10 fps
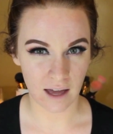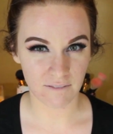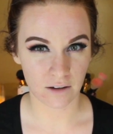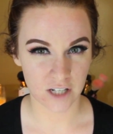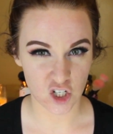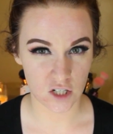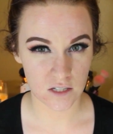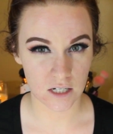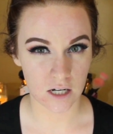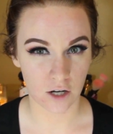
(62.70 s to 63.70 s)
that foundation
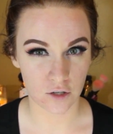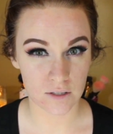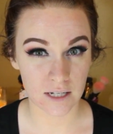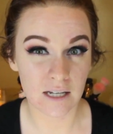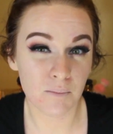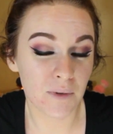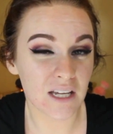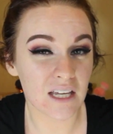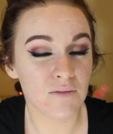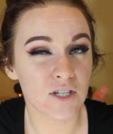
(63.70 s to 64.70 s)
sitting on your skin, but
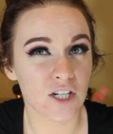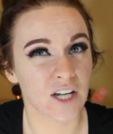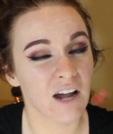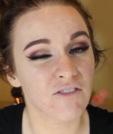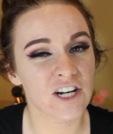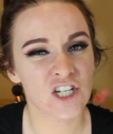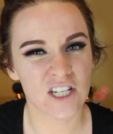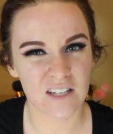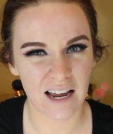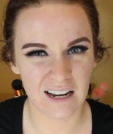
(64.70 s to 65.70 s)
it gives good coverage.
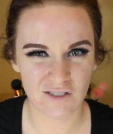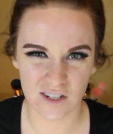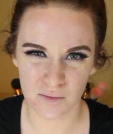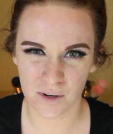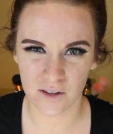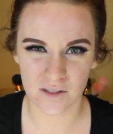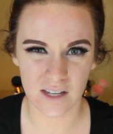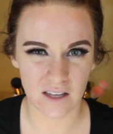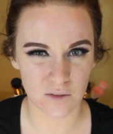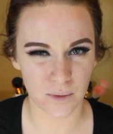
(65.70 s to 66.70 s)
It's kind of just one of those
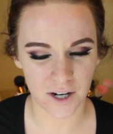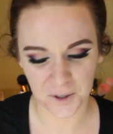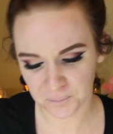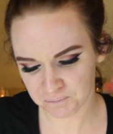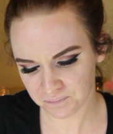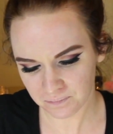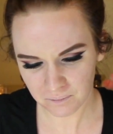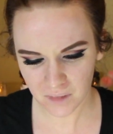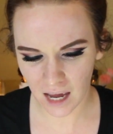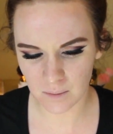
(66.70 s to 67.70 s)
things where
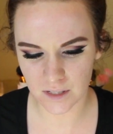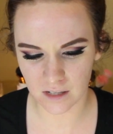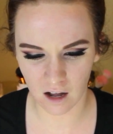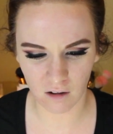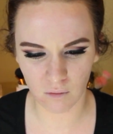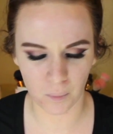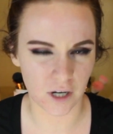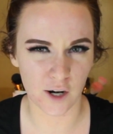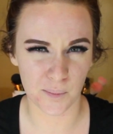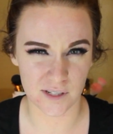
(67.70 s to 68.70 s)
I'm just not
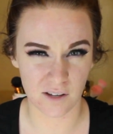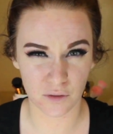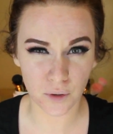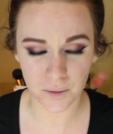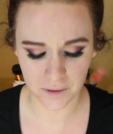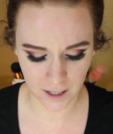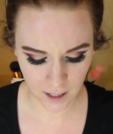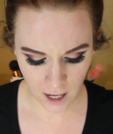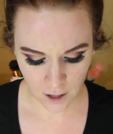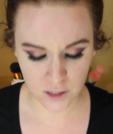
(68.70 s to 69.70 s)
100% thrilled with it.
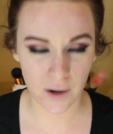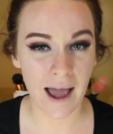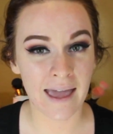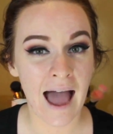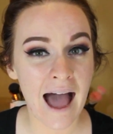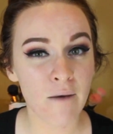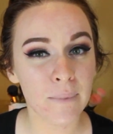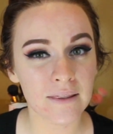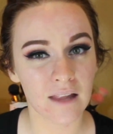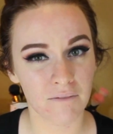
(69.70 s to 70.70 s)
So I have
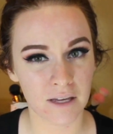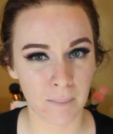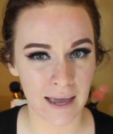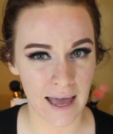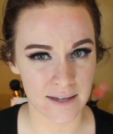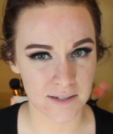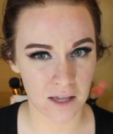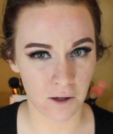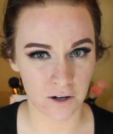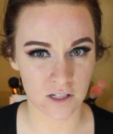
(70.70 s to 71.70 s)
been loving my
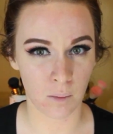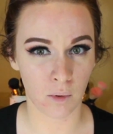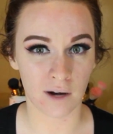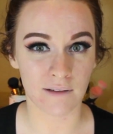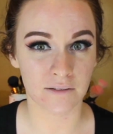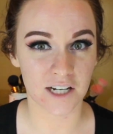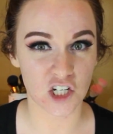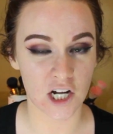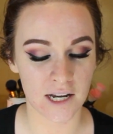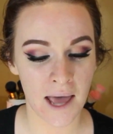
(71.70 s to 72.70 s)
Estee Lauder Double Wear
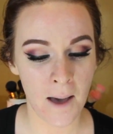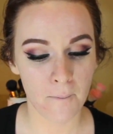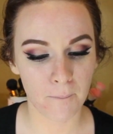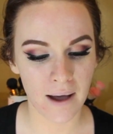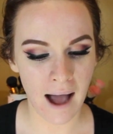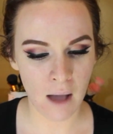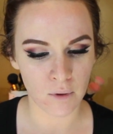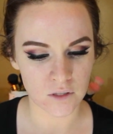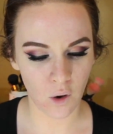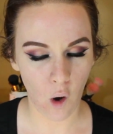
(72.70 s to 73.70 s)
foundation, but I
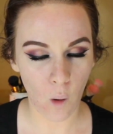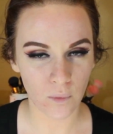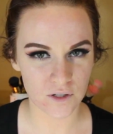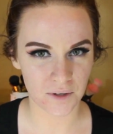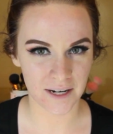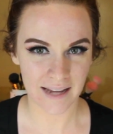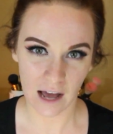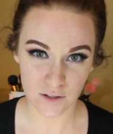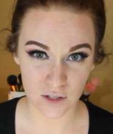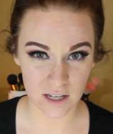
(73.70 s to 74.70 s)
was almost running
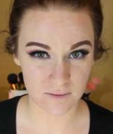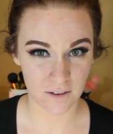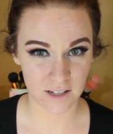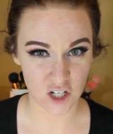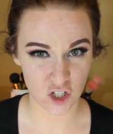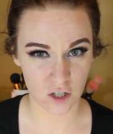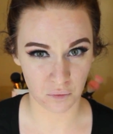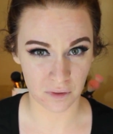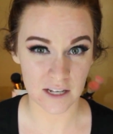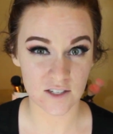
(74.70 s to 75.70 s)
out, so this foundation
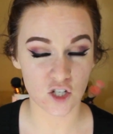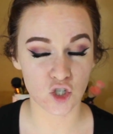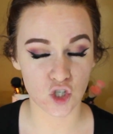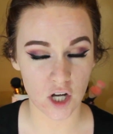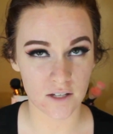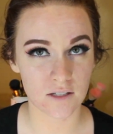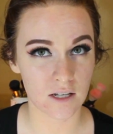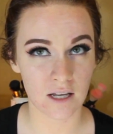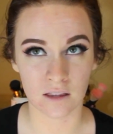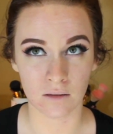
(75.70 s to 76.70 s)
released
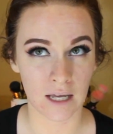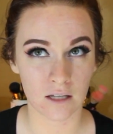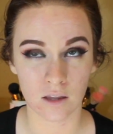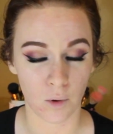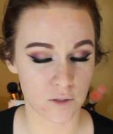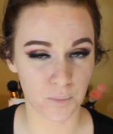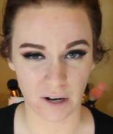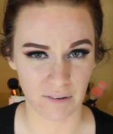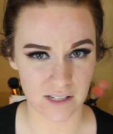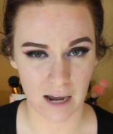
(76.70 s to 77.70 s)
just in like the most
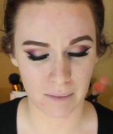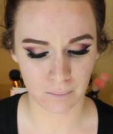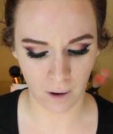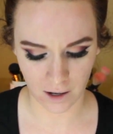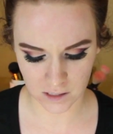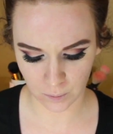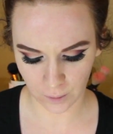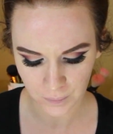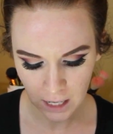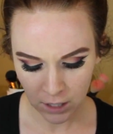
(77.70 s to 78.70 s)
perfect timing
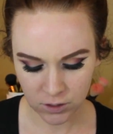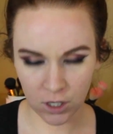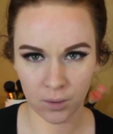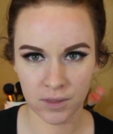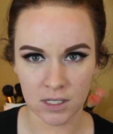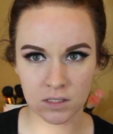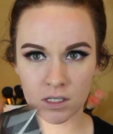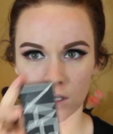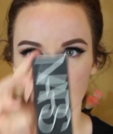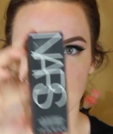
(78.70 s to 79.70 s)
possible. So this
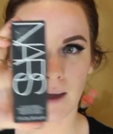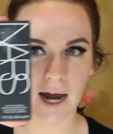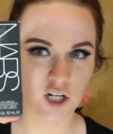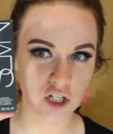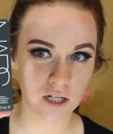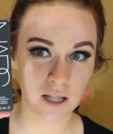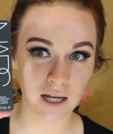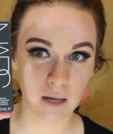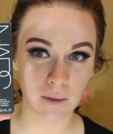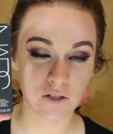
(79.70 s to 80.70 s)
is the packaging that it
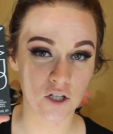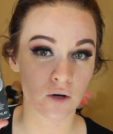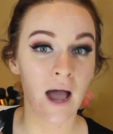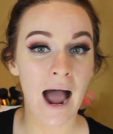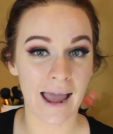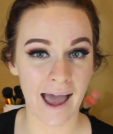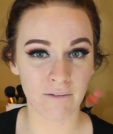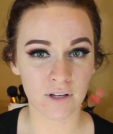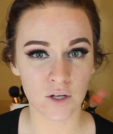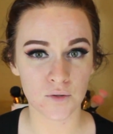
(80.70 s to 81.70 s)
came into. I
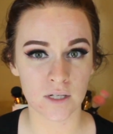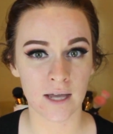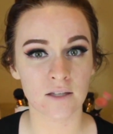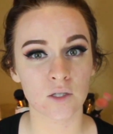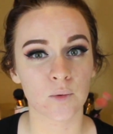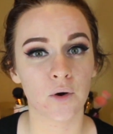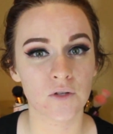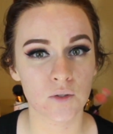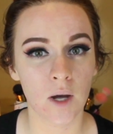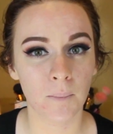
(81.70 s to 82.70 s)
haven't used it yet, so I'm
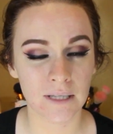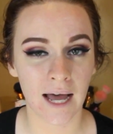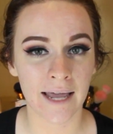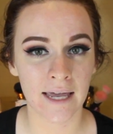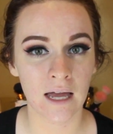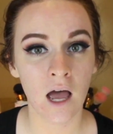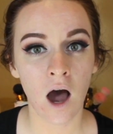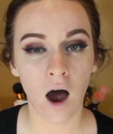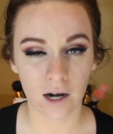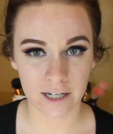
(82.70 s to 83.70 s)
going to apply it
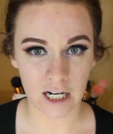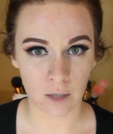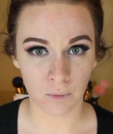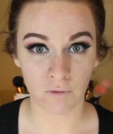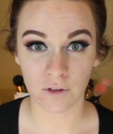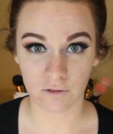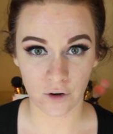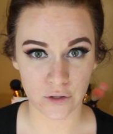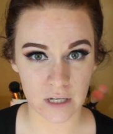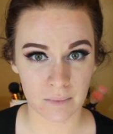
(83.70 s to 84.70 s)
on camera for the
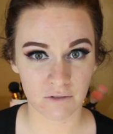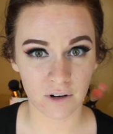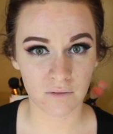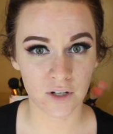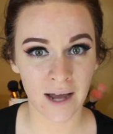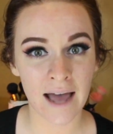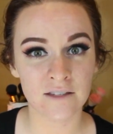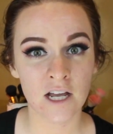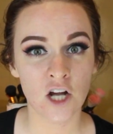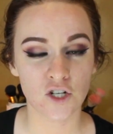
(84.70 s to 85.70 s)
first time in front of you
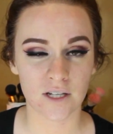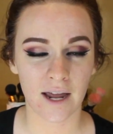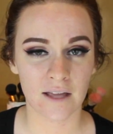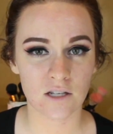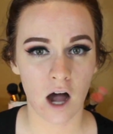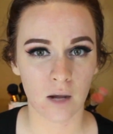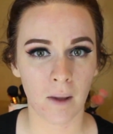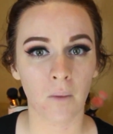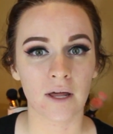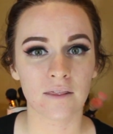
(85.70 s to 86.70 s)
guys, just kind of talk
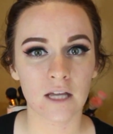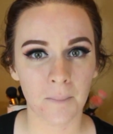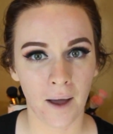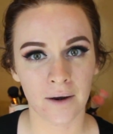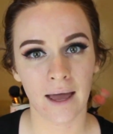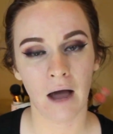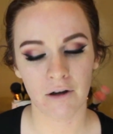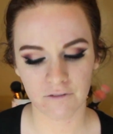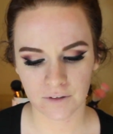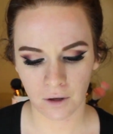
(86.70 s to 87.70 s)
about what I think about it, how
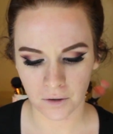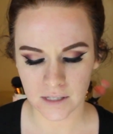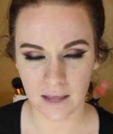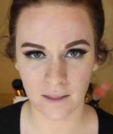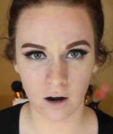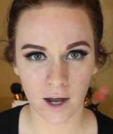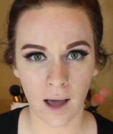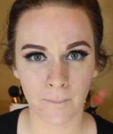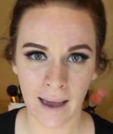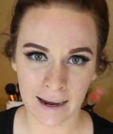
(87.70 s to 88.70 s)
it feels, and then I'll
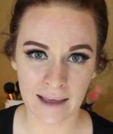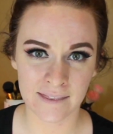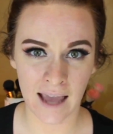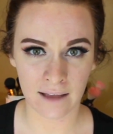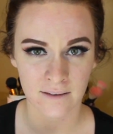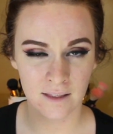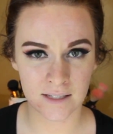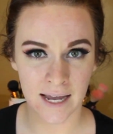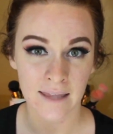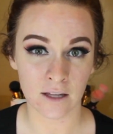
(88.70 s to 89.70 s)
come back at the end of the
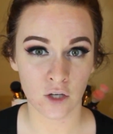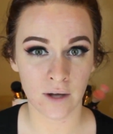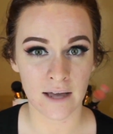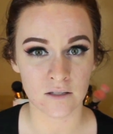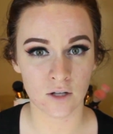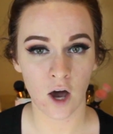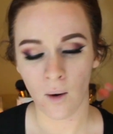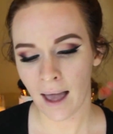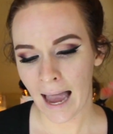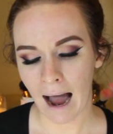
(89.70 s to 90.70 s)
day and let you guys
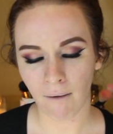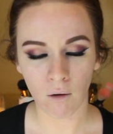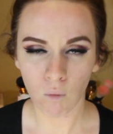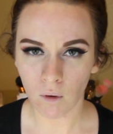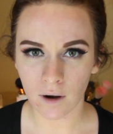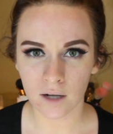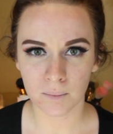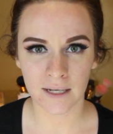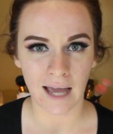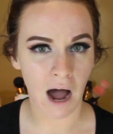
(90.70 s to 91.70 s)
know how it wore
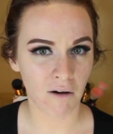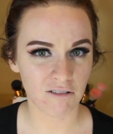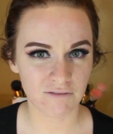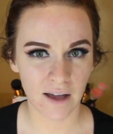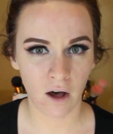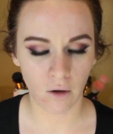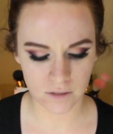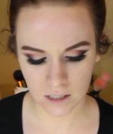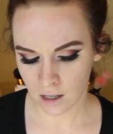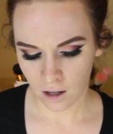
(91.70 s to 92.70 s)
on me, how it
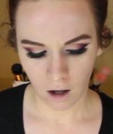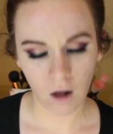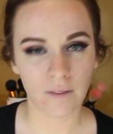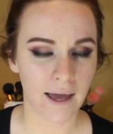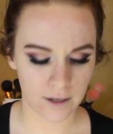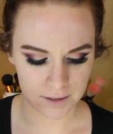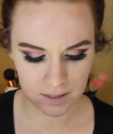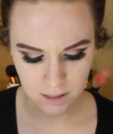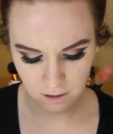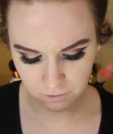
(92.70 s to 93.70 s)
felt, all that good
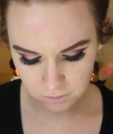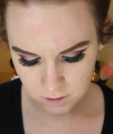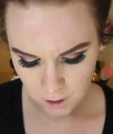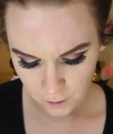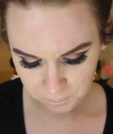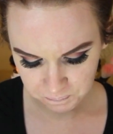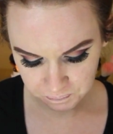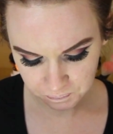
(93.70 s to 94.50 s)
stuff. So